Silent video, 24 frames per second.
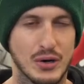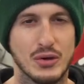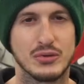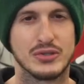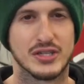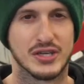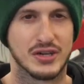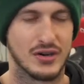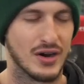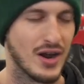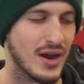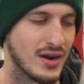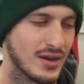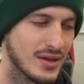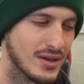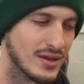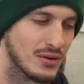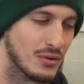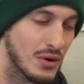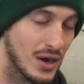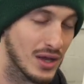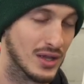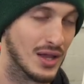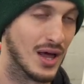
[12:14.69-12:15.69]
prone to
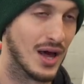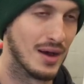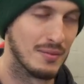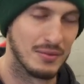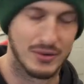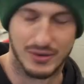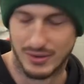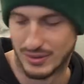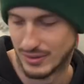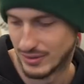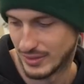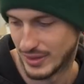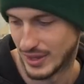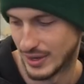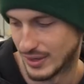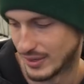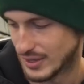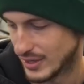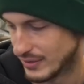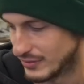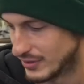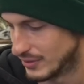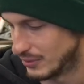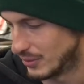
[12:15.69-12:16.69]
cracking a lot more
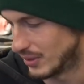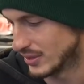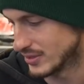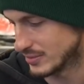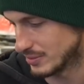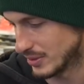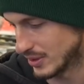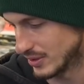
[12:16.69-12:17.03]
than if it was